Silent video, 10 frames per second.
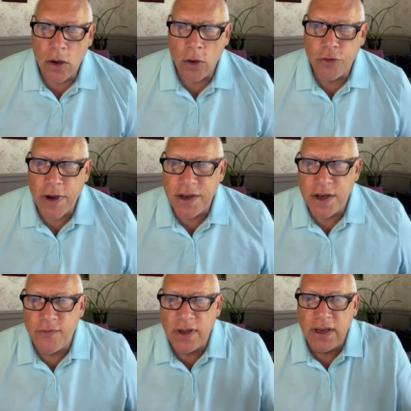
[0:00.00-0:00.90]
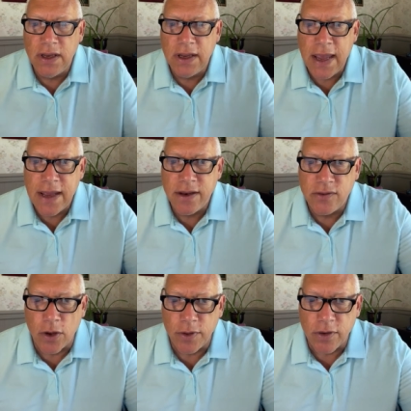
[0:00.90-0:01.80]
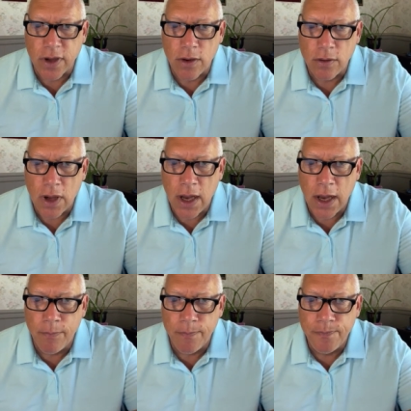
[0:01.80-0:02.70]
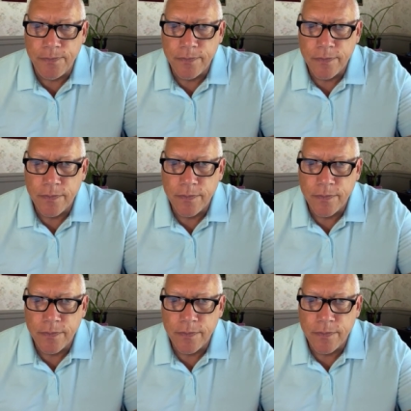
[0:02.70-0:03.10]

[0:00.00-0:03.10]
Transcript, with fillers: Oh, creatively, Candace. Oh, here we go. Um,